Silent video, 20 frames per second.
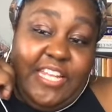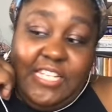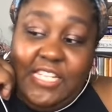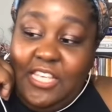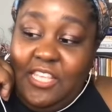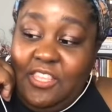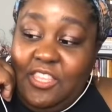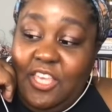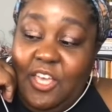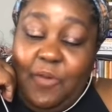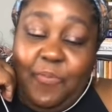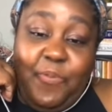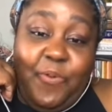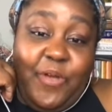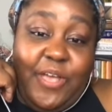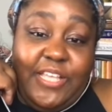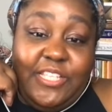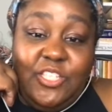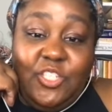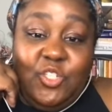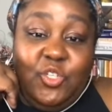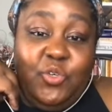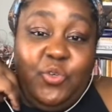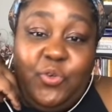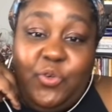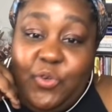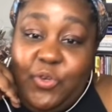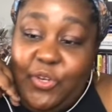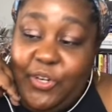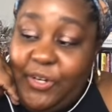did their press
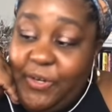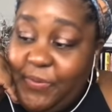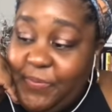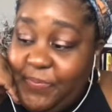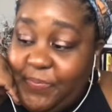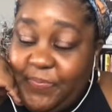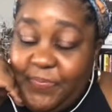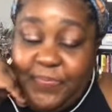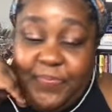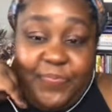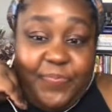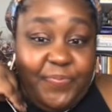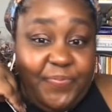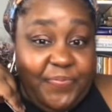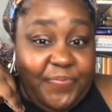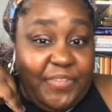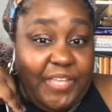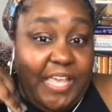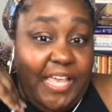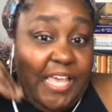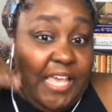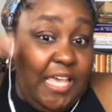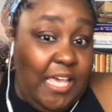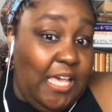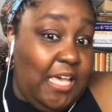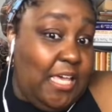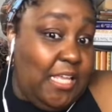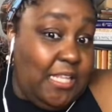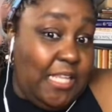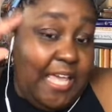tour.
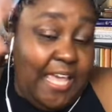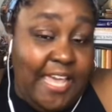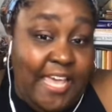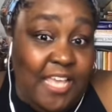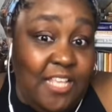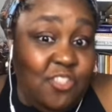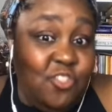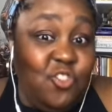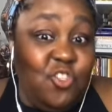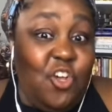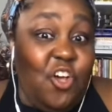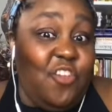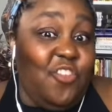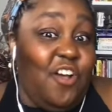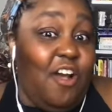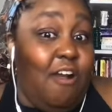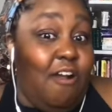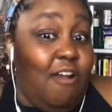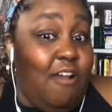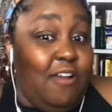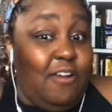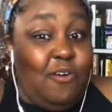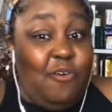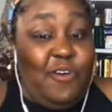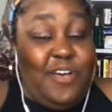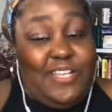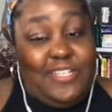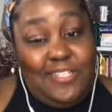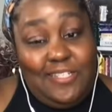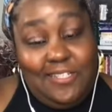And they answered all the hard
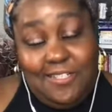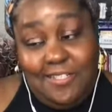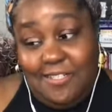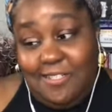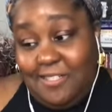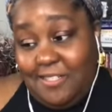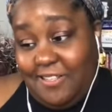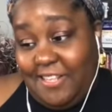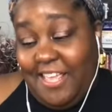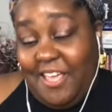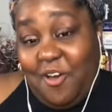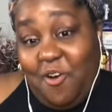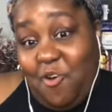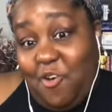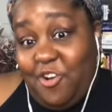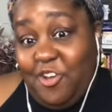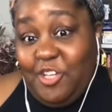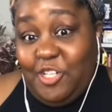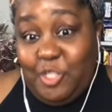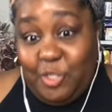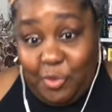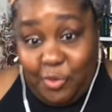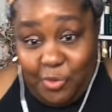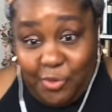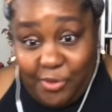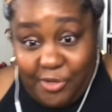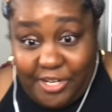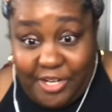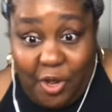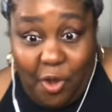questions. So they're going on
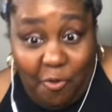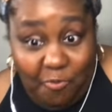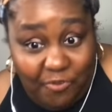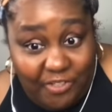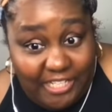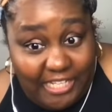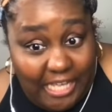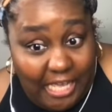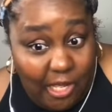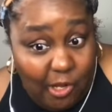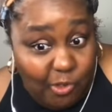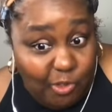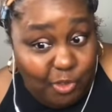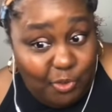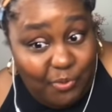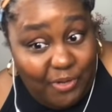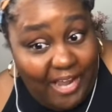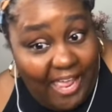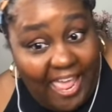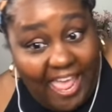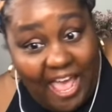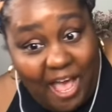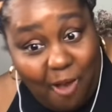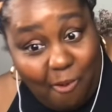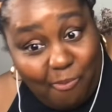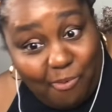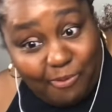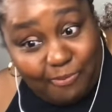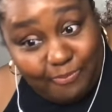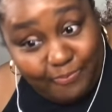tour. And hopefully they're going to do an
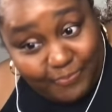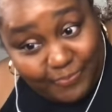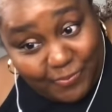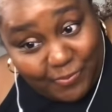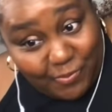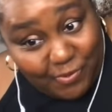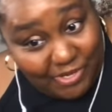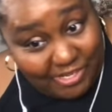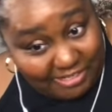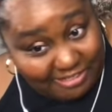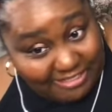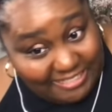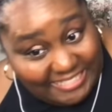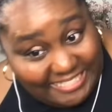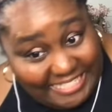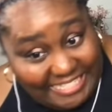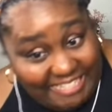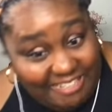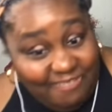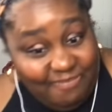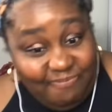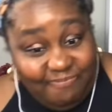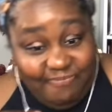album. We'll see.